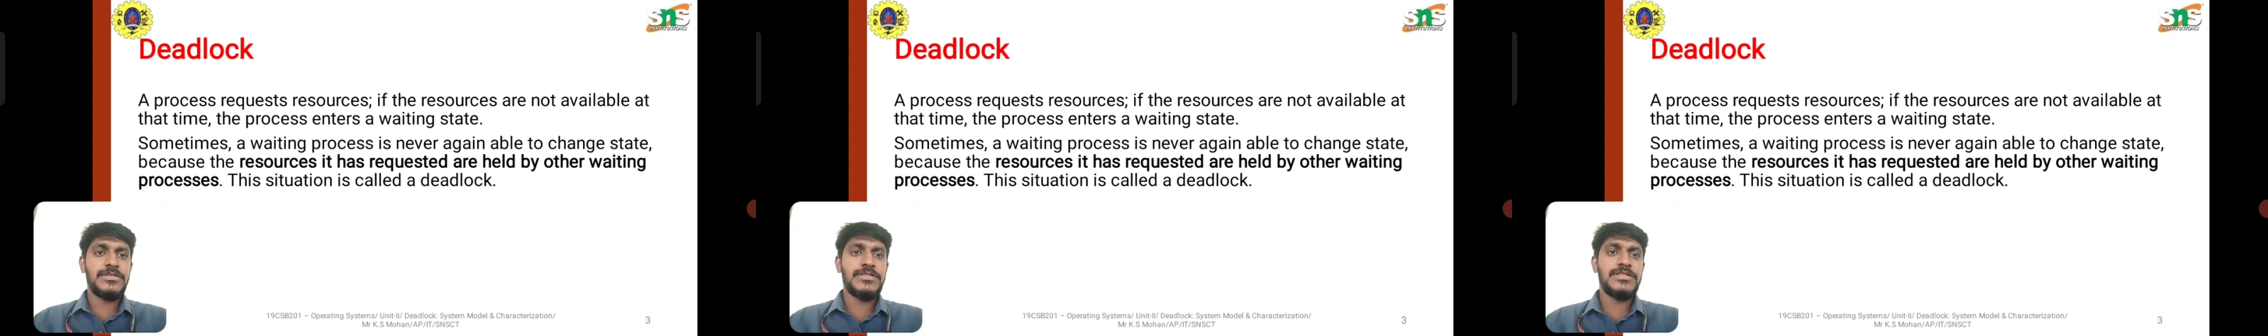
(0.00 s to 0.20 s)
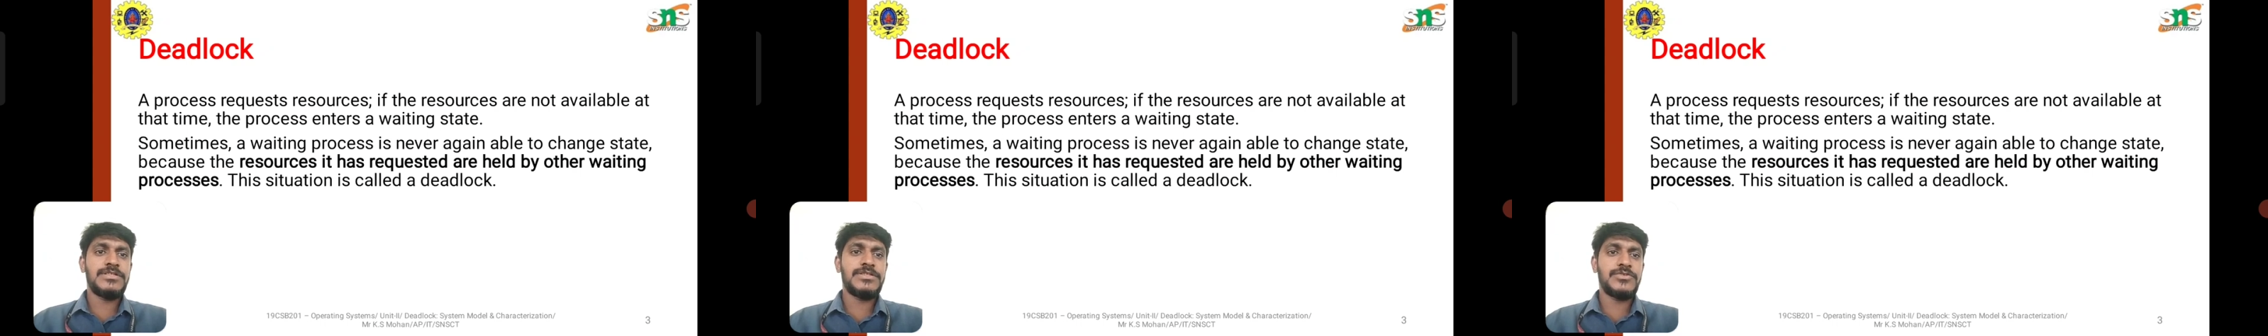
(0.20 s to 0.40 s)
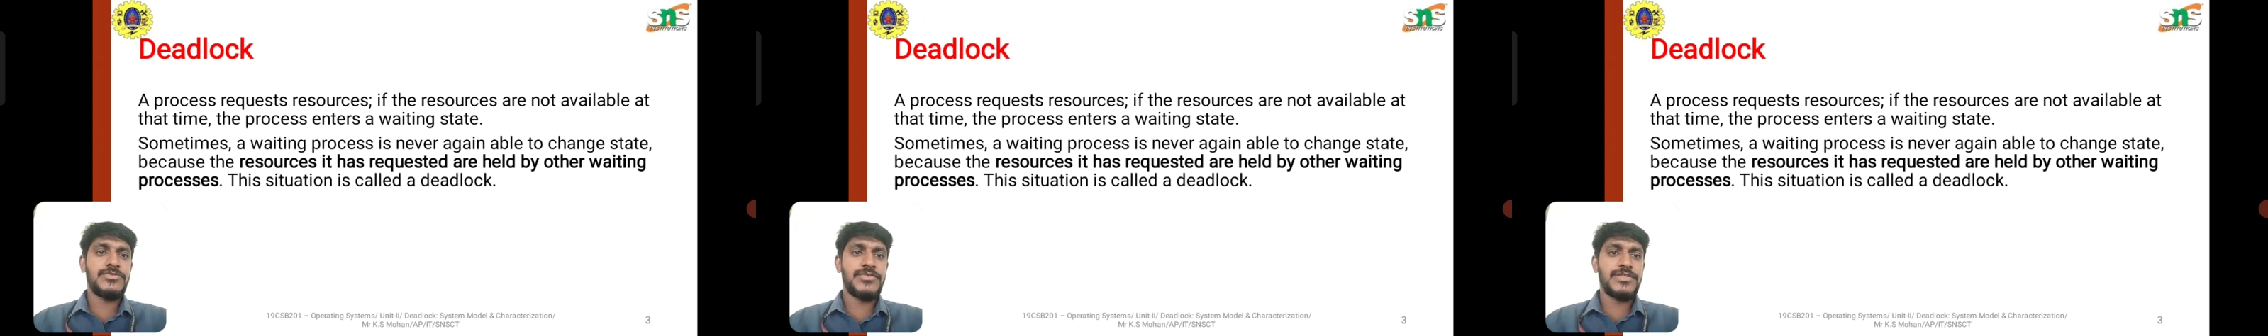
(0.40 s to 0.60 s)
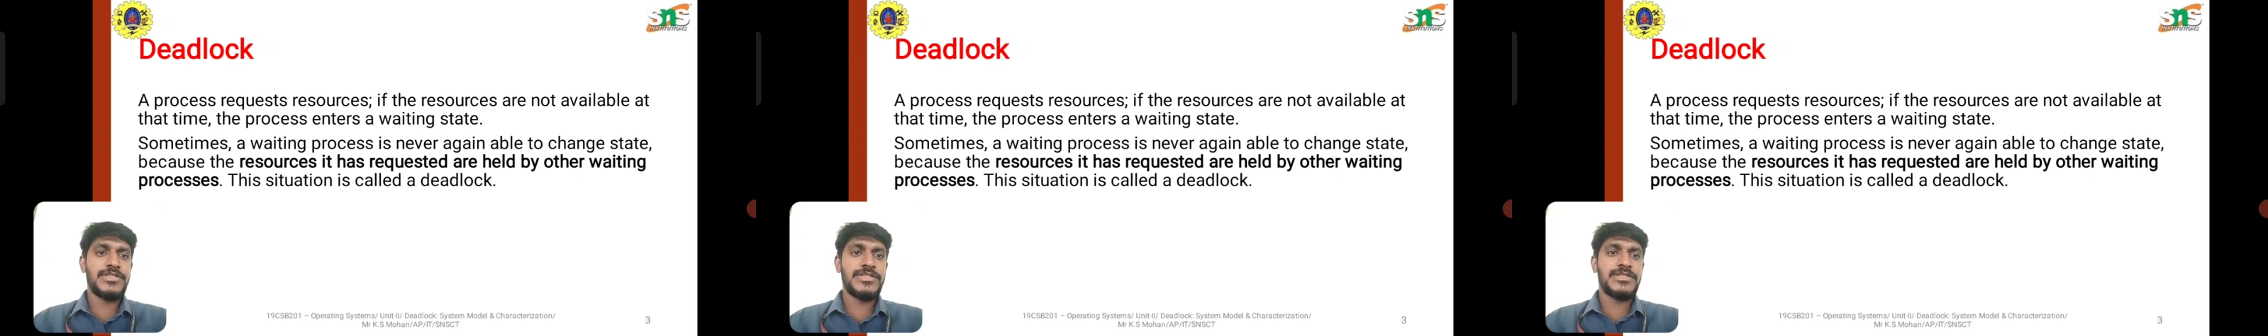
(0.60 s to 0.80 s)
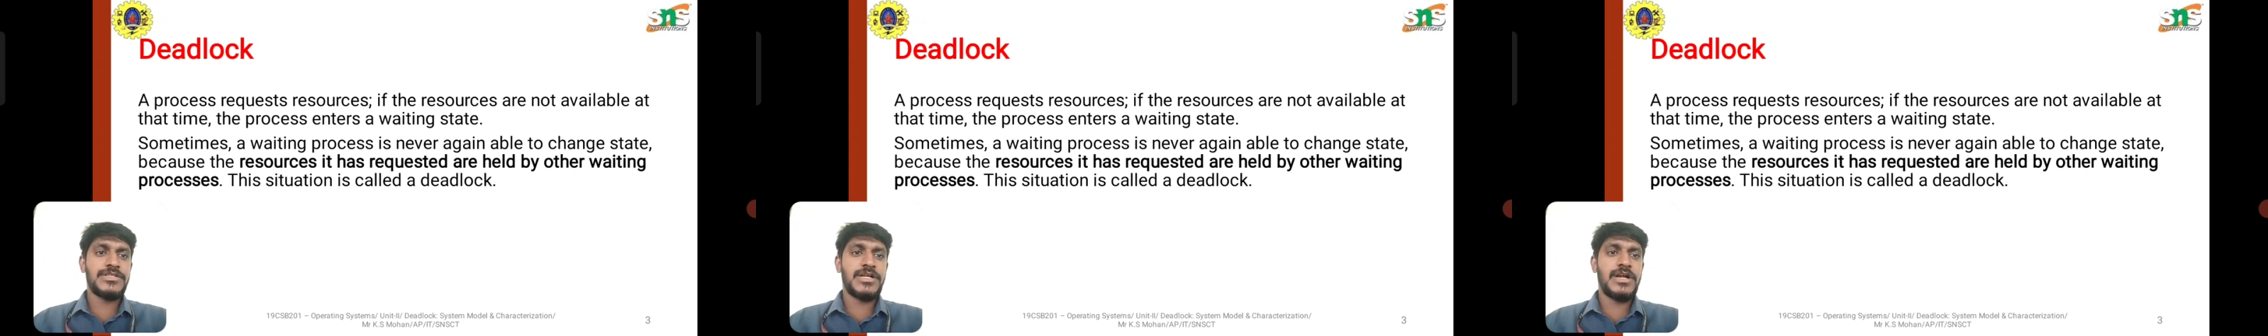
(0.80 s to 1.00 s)
This
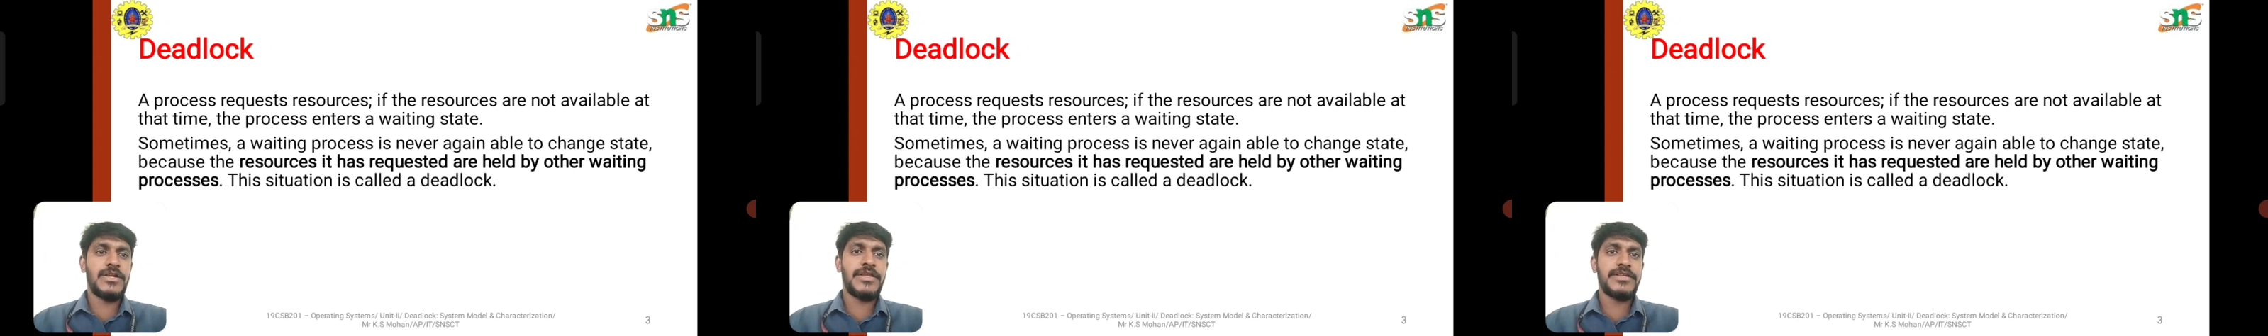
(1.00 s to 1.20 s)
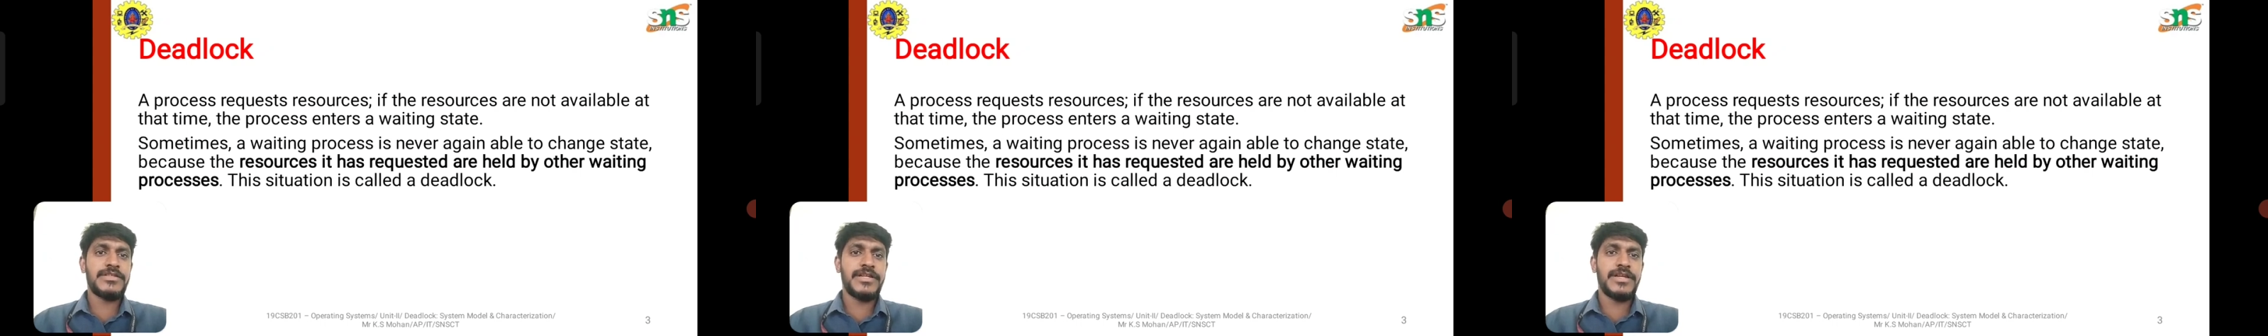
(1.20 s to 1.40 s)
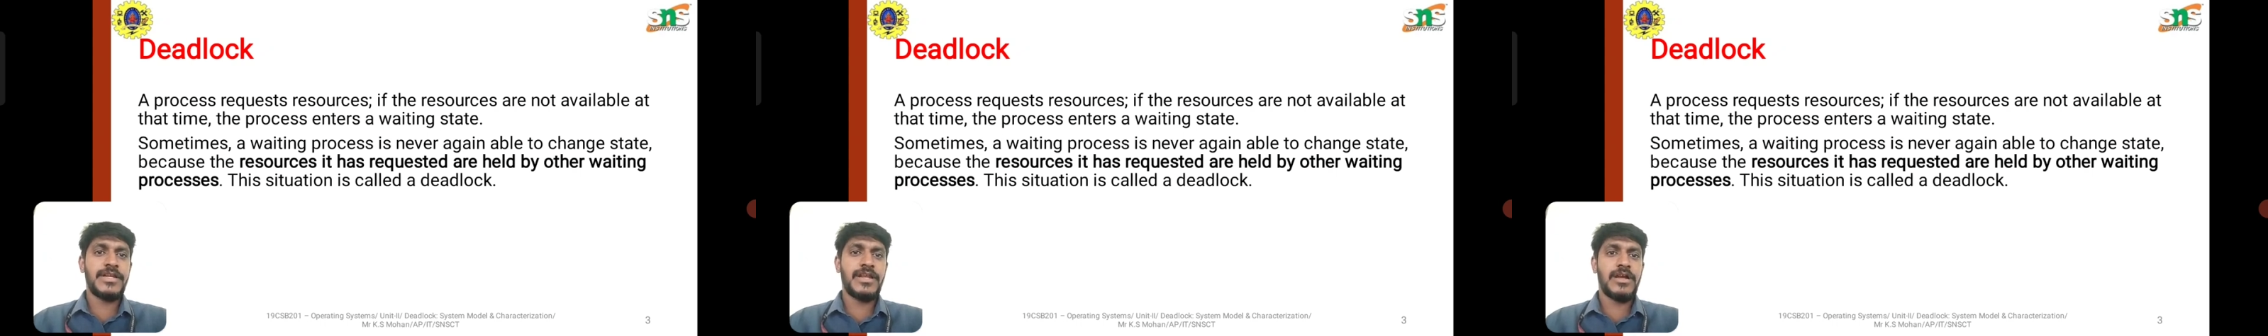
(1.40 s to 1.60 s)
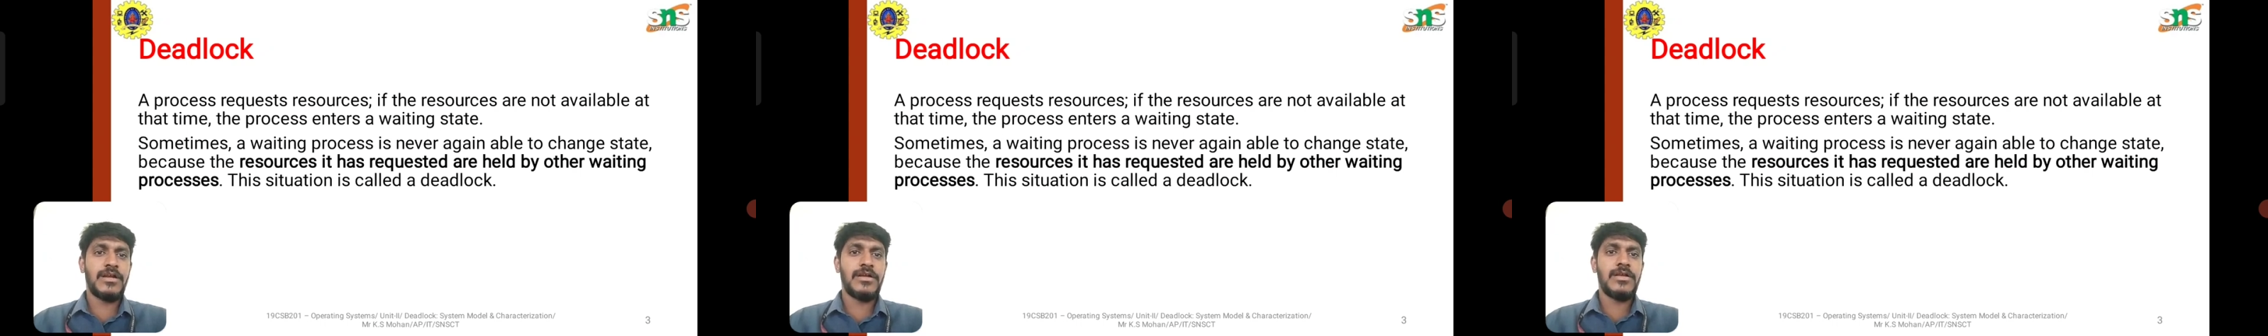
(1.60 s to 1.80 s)
situation is called as deadlock.